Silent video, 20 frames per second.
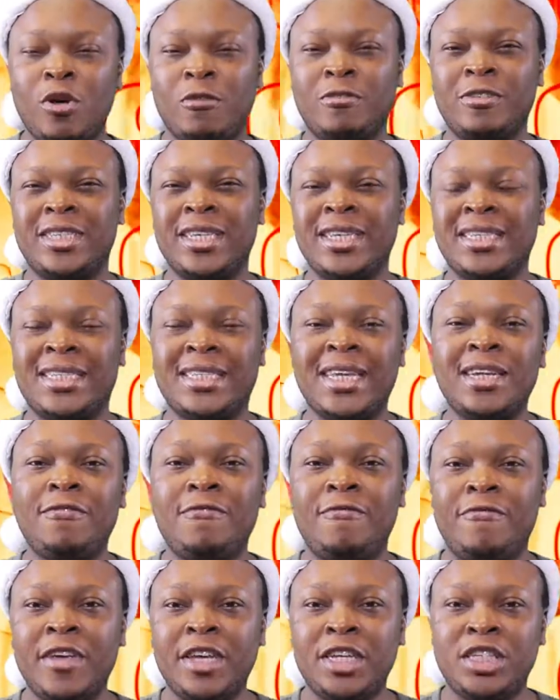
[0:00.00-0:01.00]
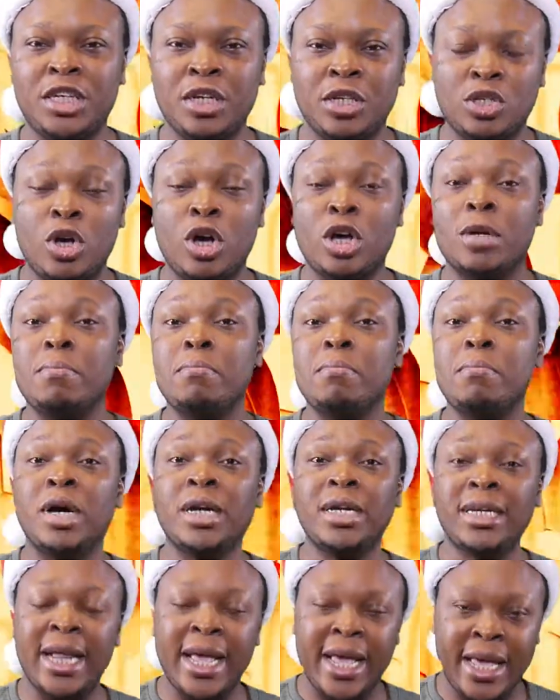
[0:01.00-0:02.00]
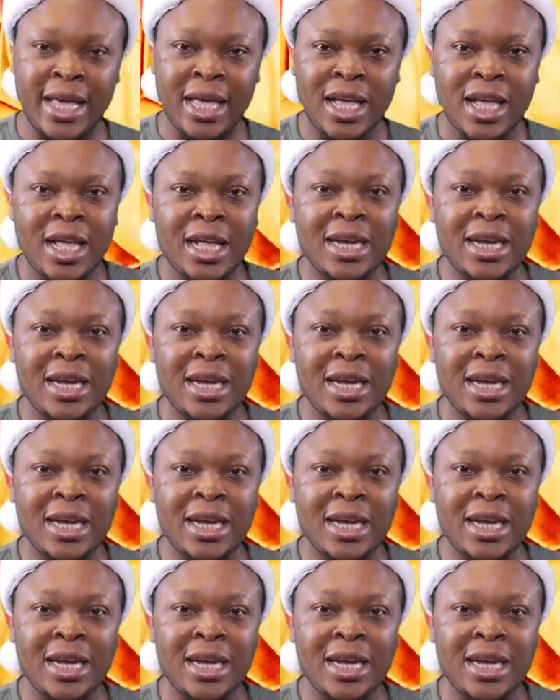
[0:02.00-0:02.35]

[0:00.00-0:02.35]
of 16 fixtures on Monday